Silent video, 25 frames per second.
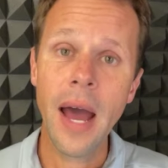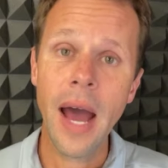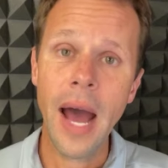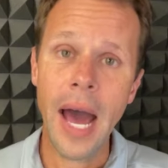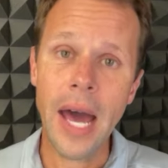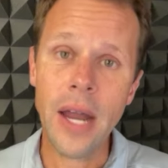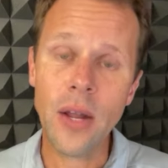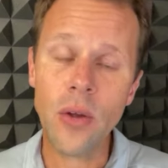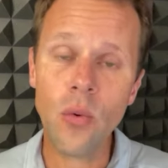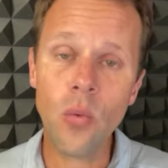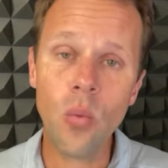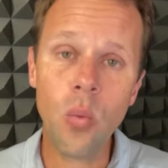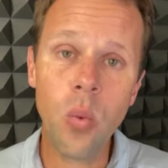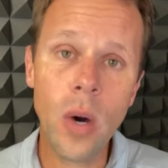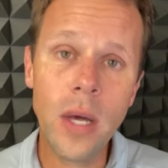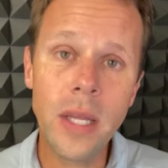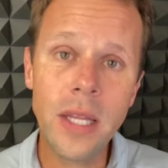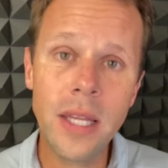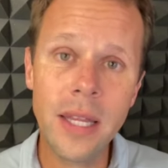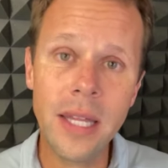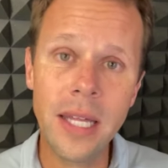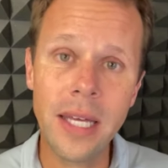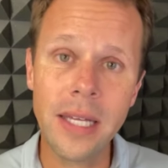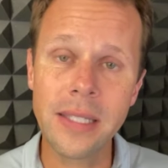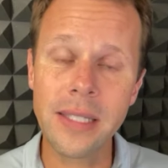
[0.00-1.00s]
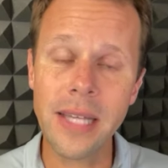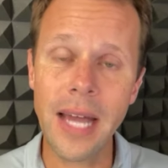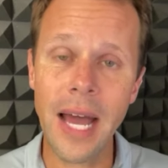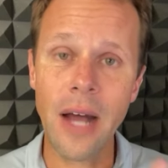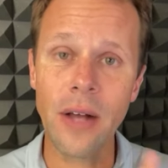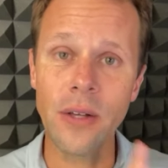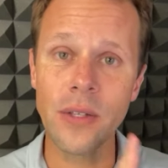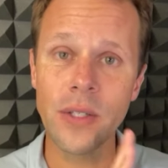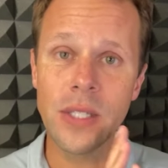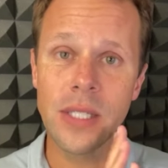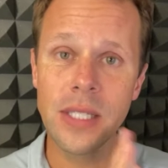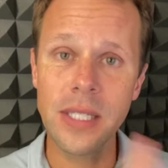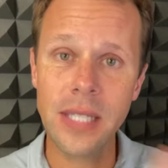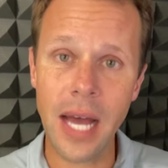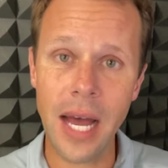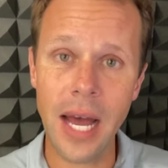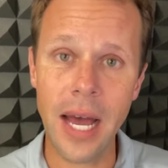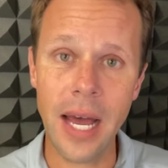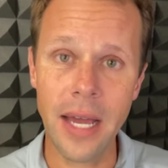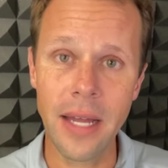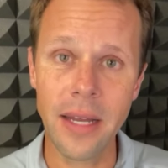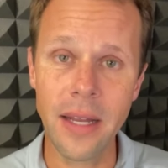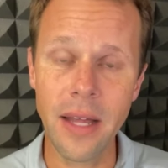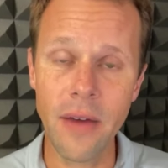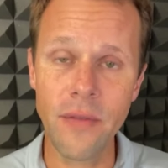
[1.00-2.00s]
I don't want things
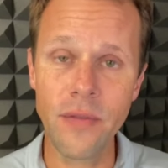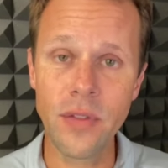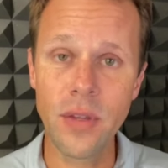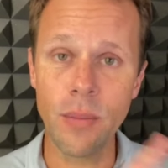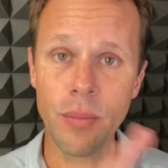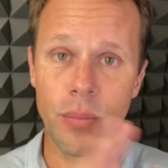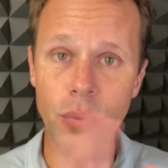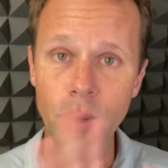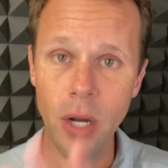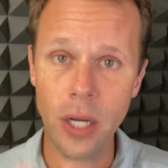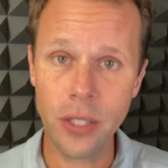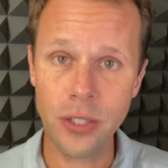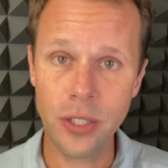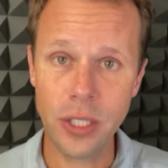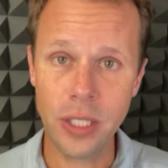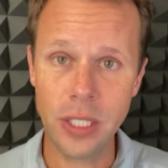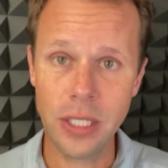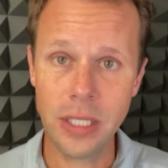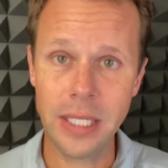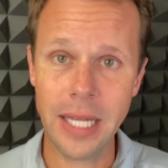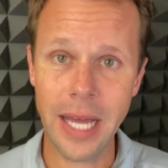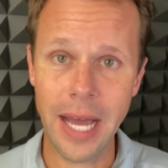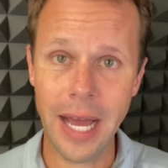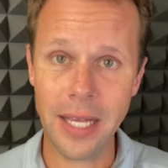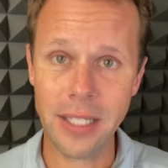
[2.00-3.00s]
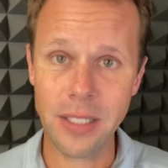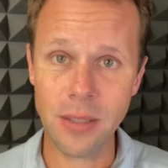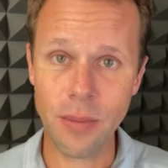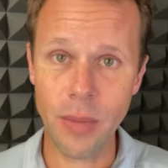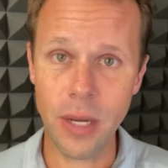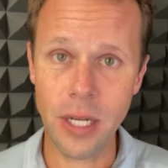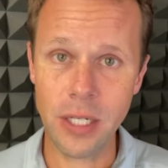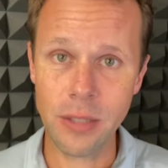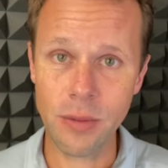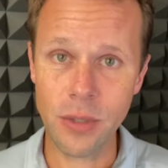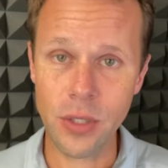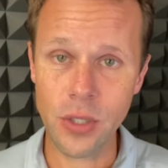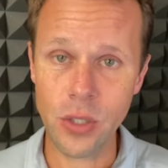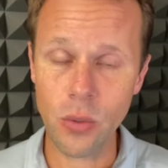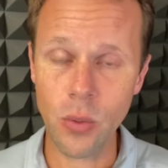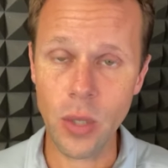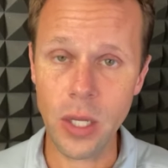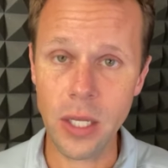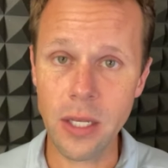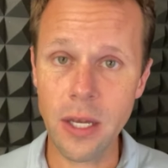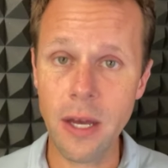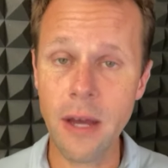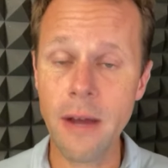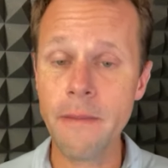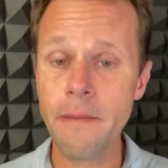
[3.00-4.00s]
outside of the project and task management
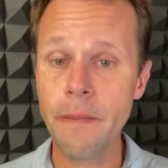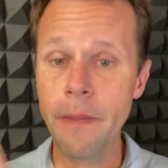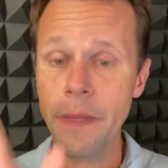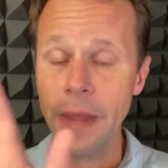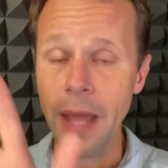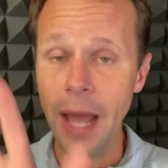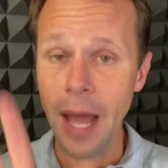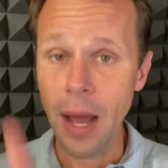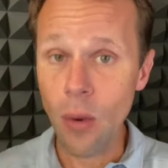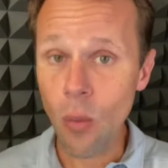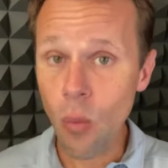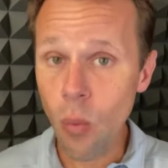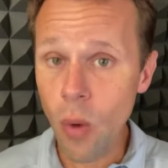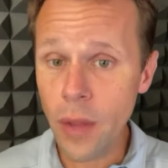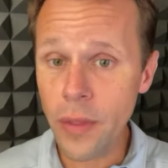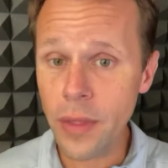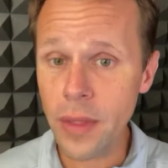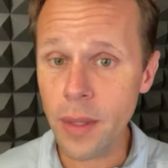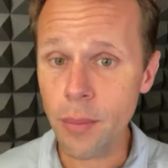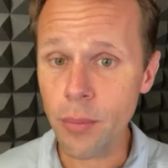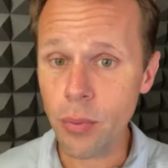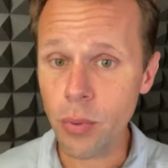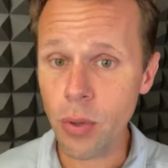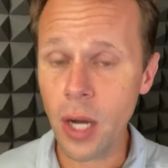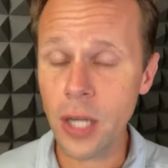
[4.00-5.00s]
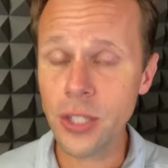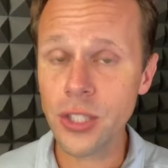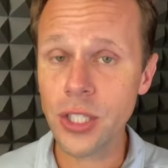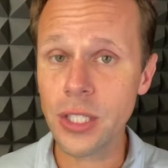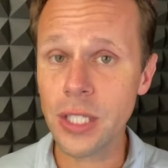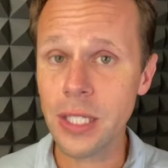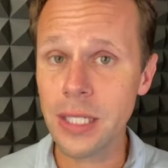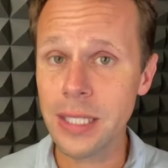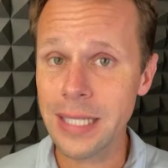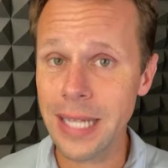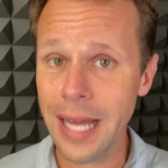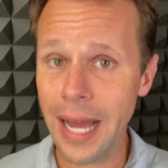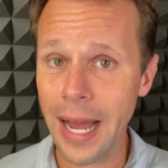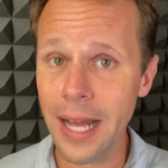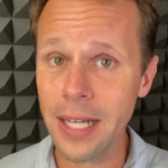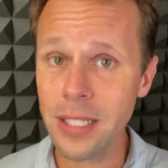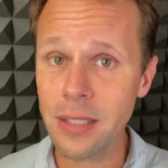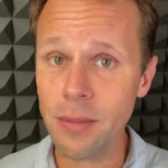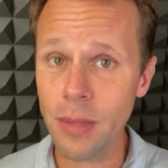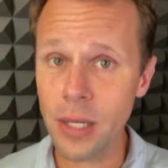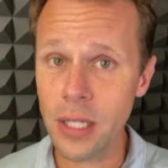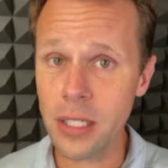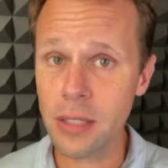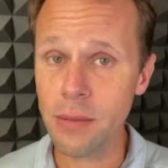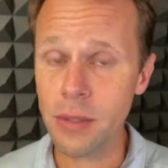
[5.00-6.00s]
suite. I want the project and
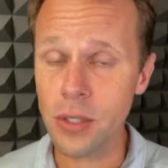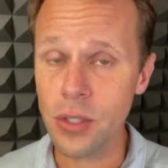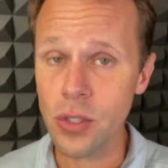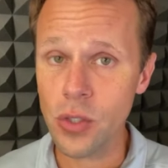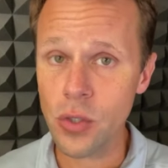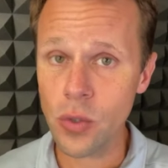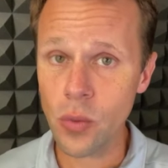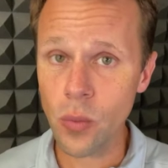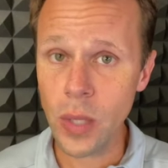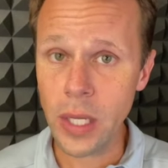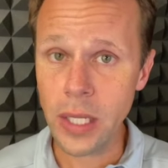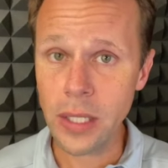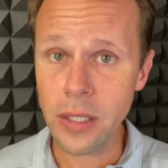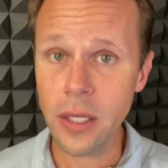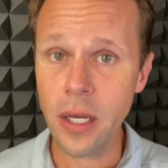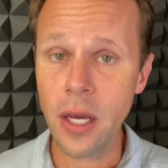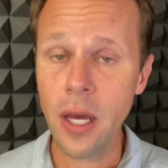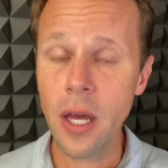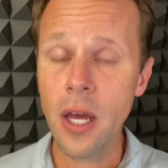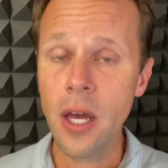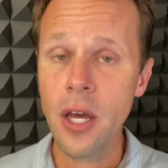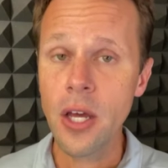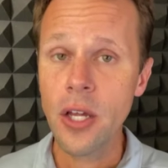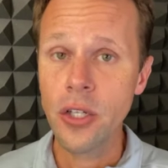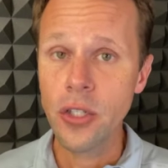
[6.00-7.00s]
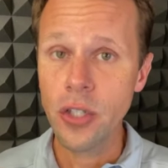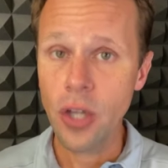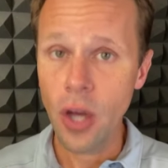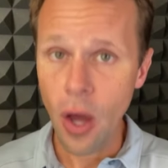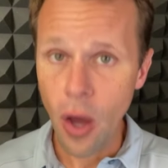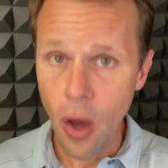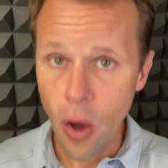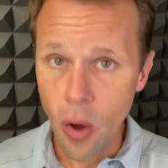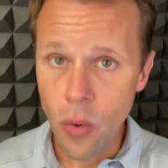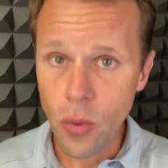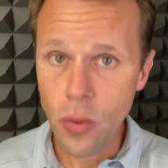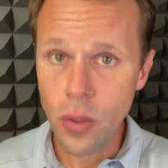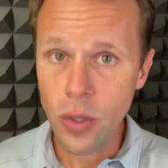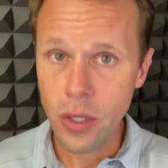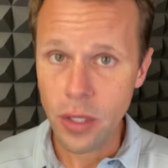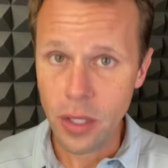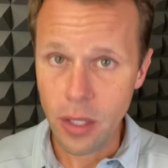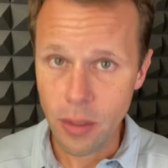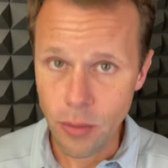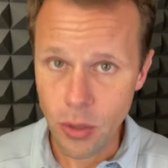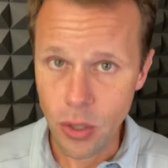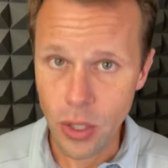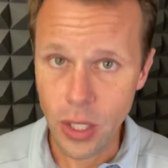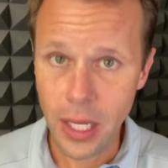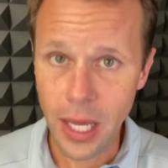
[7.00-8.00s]
task management suite to own the
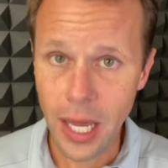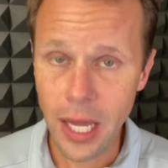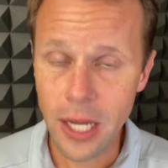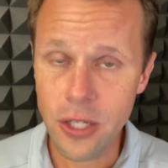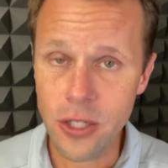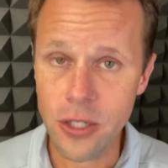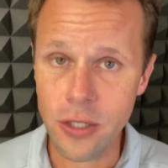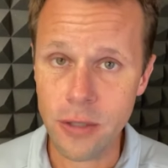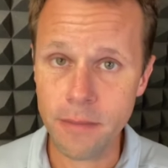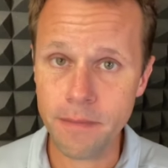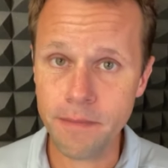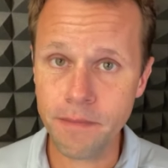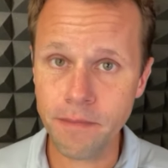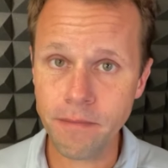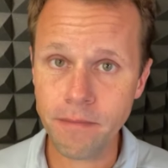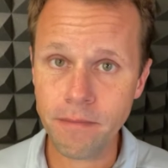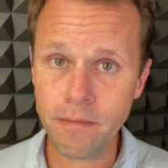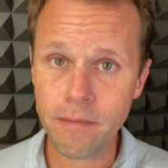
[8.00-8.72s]
communication.